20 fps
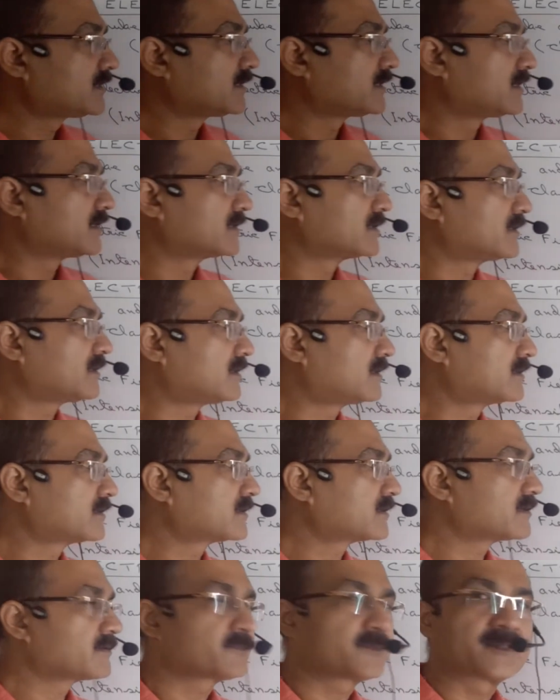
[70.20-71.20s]
and R
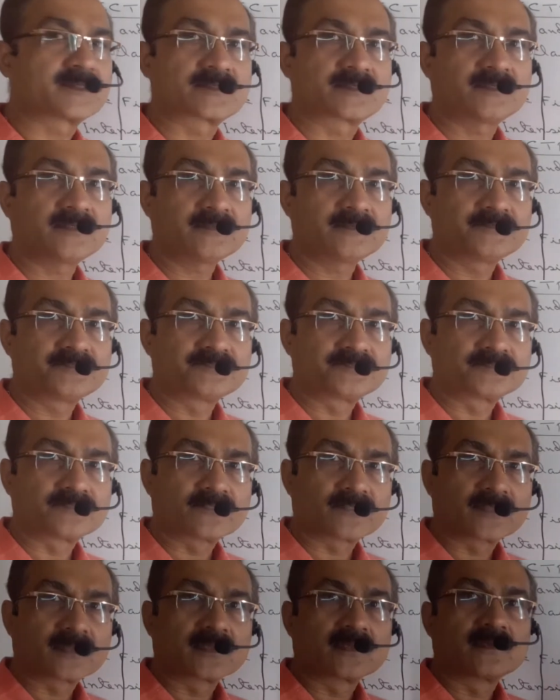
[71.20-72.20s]
cap is the
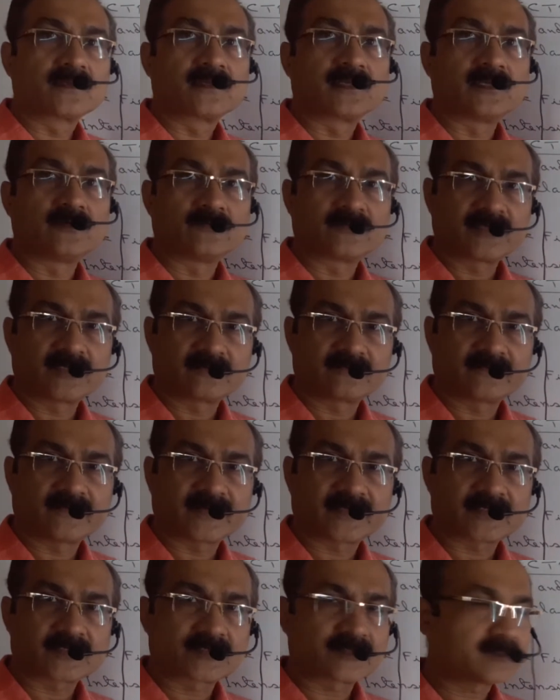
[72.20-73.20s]
unit
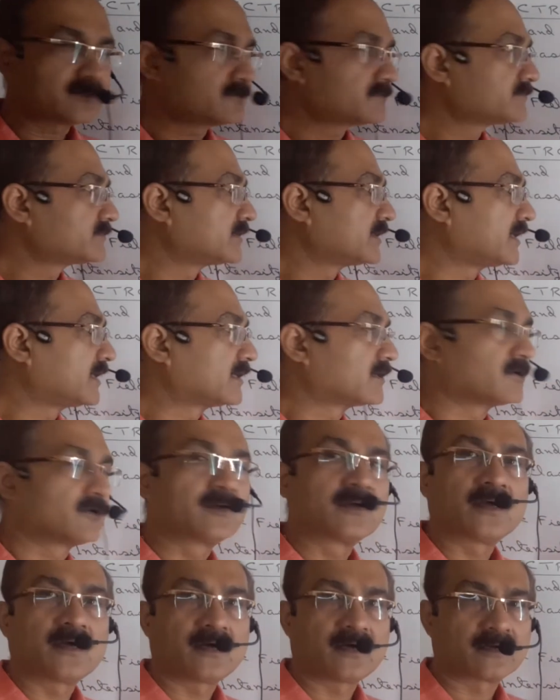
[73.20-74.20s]
vector
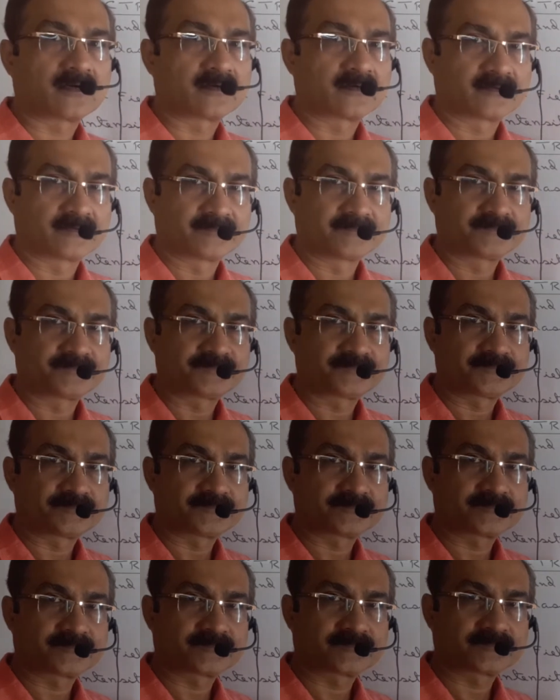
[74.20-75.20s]
along R.
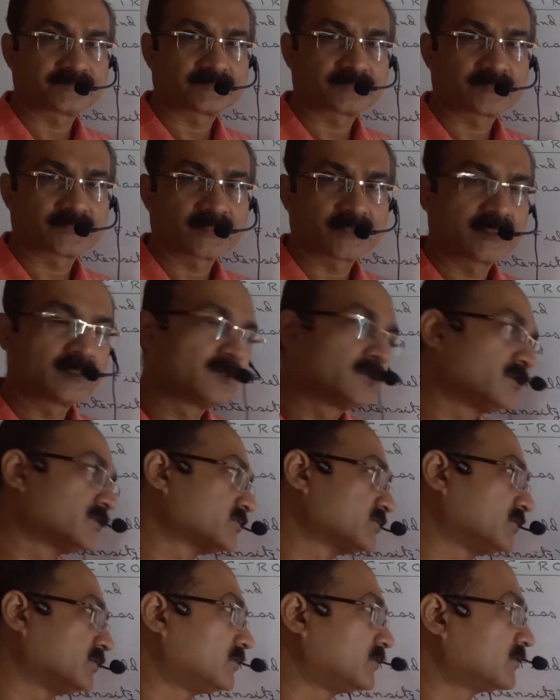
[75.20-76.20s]

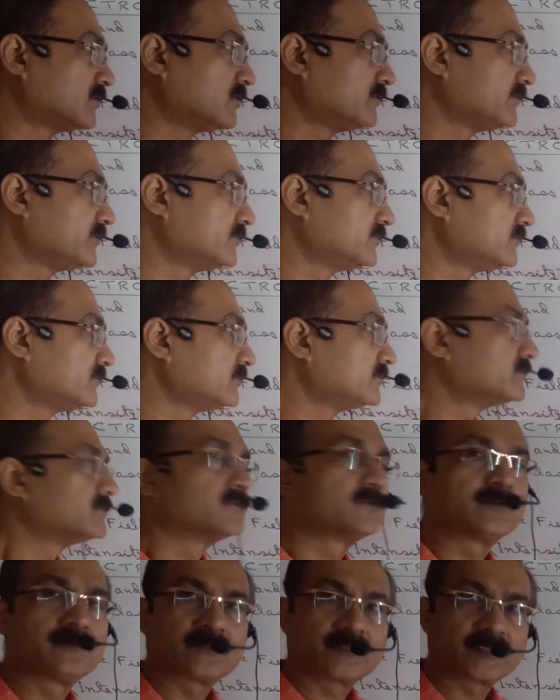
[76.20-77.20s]
So all of you
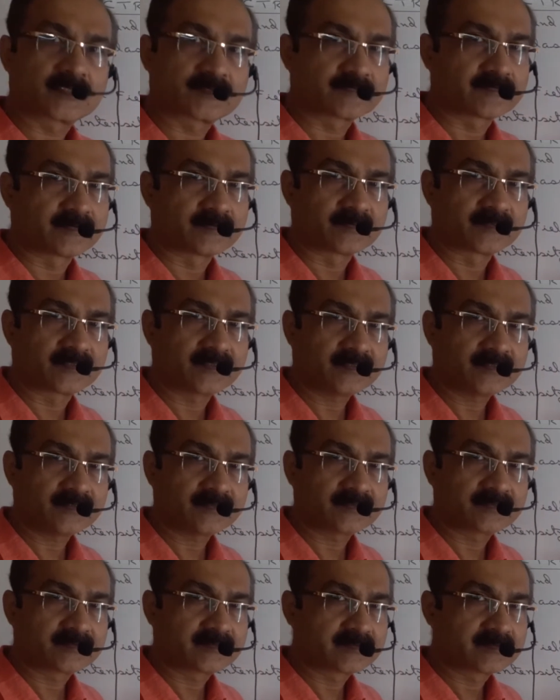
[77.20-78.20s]
know this formula,
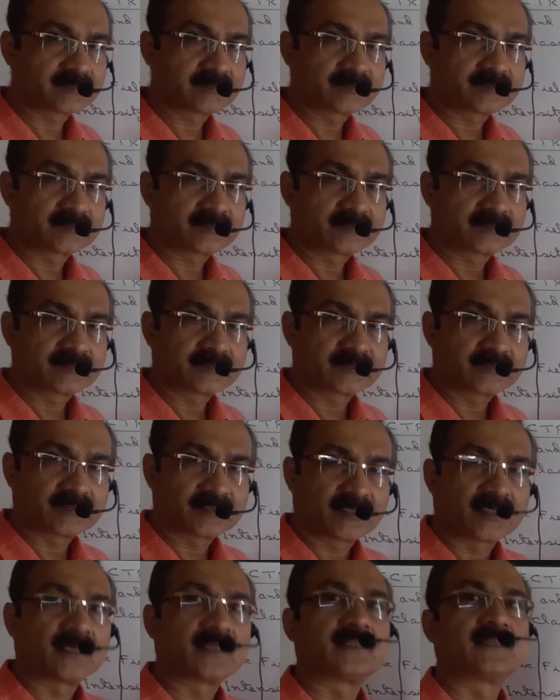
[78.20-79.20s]

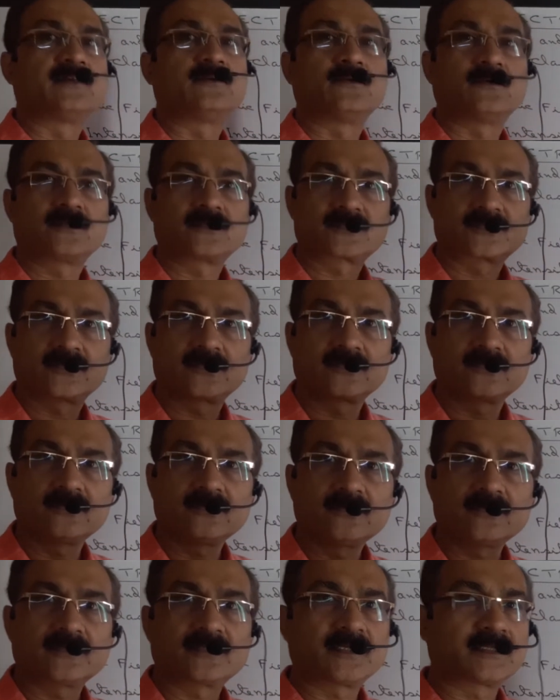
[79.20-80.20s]
and you also
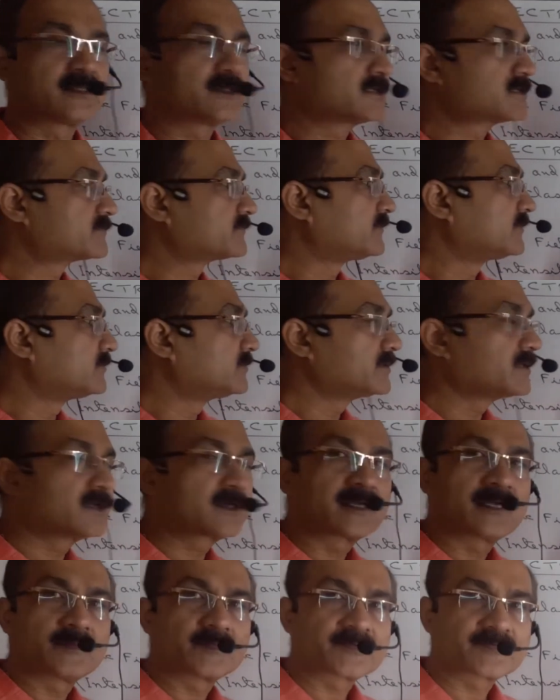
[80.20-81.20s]
know that this formula
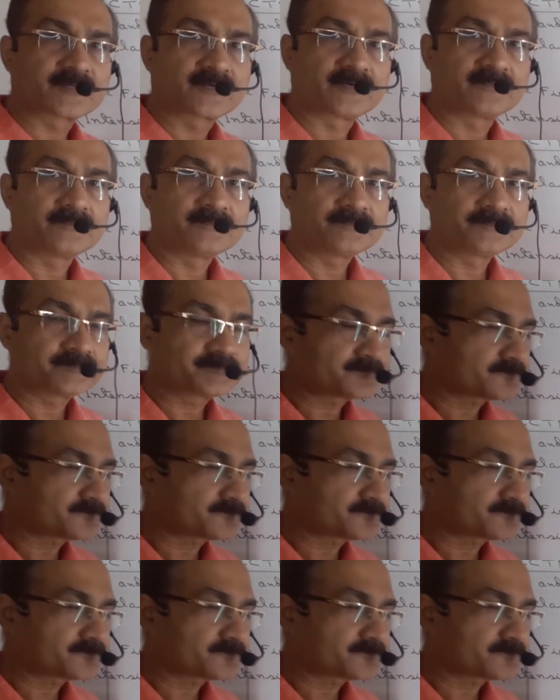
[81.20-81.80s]
comes from